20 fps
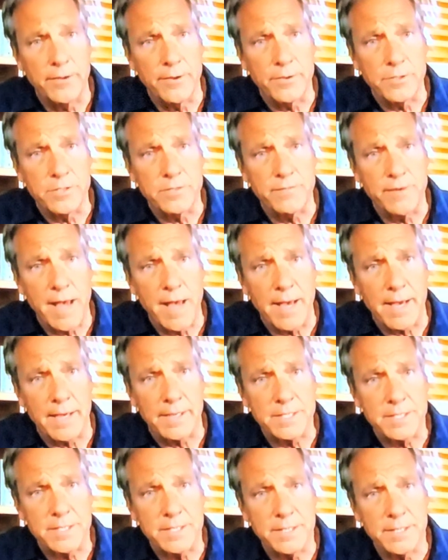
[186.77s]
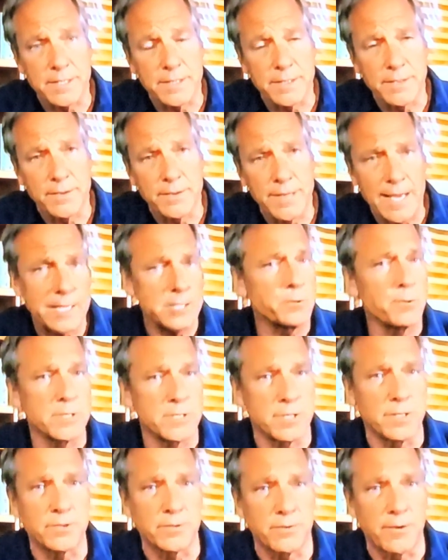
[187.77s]
those facts, that's
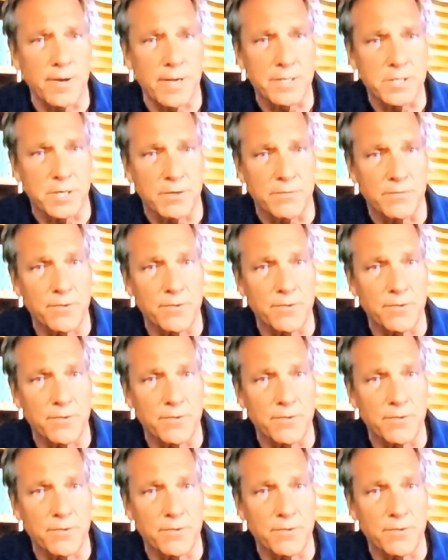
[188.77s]
what's interesting.